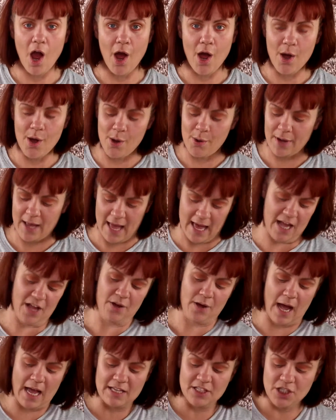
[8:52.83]
Okay,
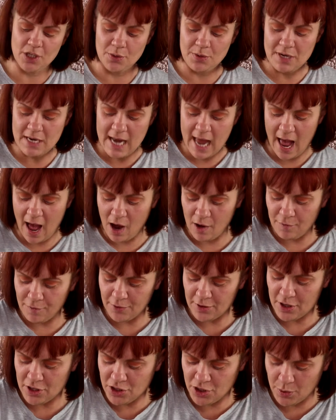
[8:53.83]
you guys, so now
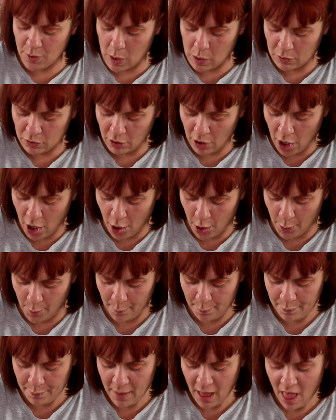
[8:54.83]
for the
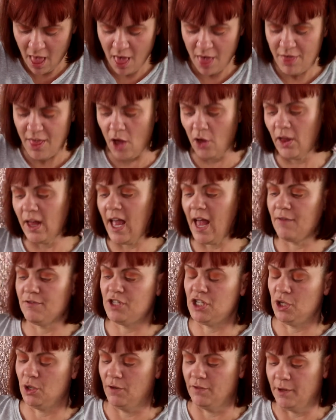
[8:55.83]
duochrome. They only have
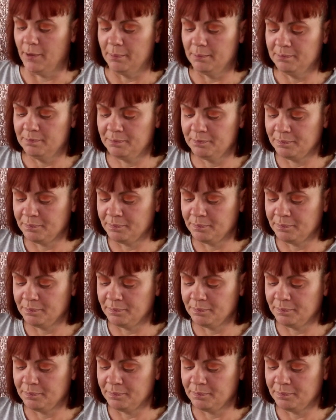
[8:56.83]
two of them.